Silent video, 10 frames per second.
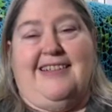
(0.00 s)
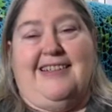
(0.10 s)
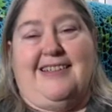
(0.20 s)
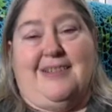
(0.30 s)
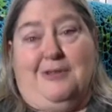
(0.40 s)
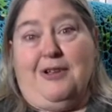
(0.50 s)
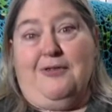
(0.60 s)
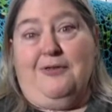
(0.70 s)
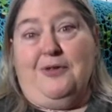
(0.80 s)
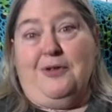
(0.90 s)
Just
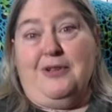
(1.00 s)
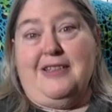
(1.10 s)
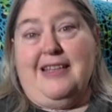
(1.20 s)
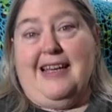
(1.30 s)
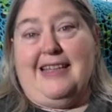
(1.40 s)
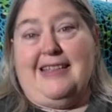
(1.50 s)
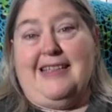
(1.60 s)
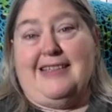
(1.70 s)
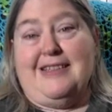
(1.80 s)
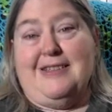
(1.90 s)
looking forward to that
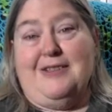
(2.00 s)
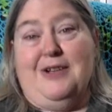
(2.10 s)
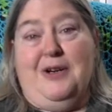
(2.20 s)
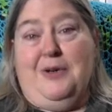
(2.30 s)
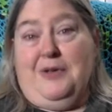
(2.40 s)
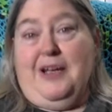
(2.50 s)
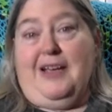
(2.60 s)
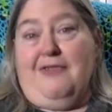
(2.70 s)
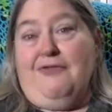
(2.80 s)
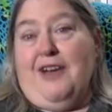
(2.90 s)
day, too, when I
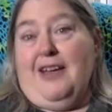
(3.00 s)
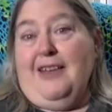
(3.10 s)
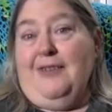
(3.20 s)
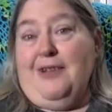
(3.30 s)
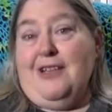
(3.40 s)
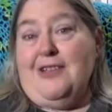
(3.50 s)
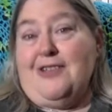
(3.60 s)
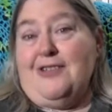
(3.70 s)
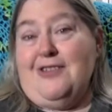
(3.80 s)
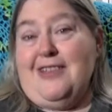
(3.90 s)
can finally
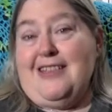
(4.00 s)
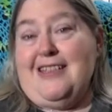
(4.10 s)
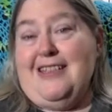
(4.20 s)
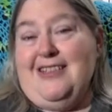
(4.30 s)
register at the senior